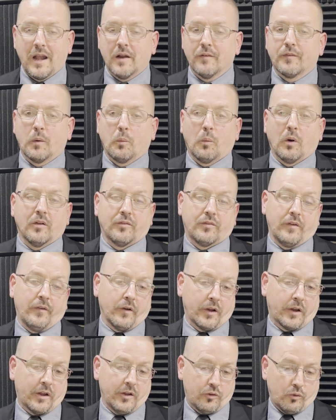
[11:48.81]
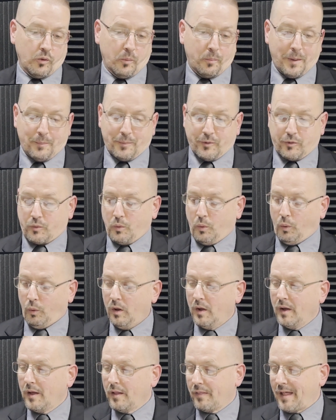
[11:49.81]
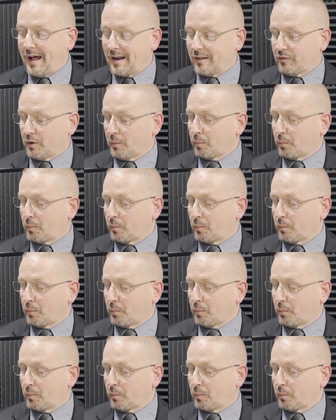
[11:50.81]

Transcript: If they want to send their kids to a public school, that is their